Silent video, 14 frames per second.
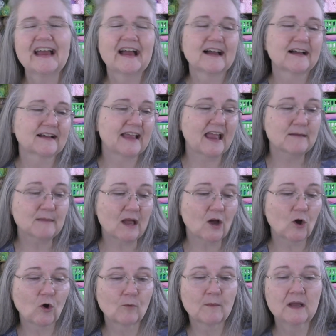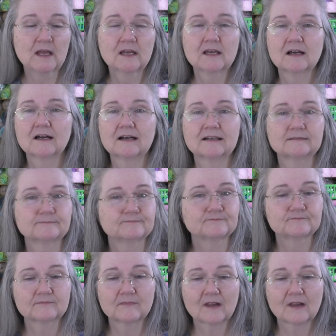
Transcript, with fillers: uh, came home. Um,